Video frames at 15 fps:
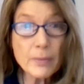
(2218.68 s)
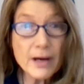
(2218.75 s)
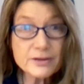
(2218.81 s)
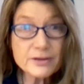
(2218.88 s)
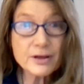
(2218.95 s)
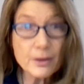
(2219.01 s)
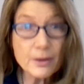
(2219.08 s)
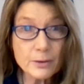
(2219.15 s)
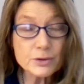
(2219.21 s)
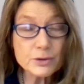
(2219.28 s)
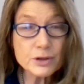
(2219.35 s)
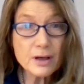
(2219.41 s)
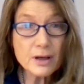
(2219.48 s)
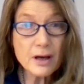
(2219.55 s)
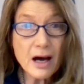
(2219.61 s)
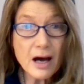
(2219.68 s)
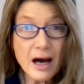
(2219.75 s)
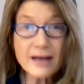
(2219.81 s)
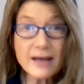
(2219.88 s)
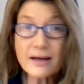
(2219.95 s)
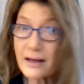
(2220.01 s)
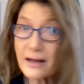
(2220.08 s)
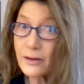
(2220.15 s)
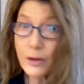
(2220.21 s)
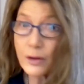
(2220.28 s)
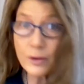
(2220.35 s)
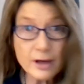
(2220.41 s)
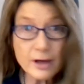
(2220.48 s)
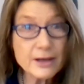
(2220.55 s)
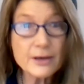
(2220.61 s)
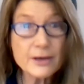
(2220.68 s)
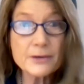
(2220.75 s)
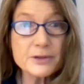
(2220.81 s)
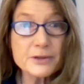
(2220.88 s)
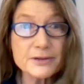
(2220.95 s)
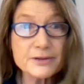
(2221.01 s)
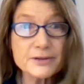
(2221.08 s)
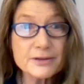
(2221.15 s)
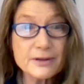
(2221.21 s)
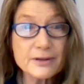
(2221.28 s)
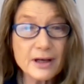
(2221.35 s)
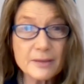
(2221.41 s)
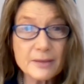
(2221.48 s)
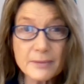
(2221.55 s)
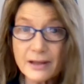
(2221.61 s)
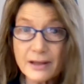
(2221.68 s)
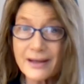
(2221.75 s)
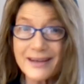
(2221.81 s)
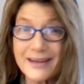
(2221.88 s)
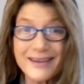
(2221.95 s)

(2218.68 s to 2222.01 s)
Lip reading: best coach. I got great coaches. I mean,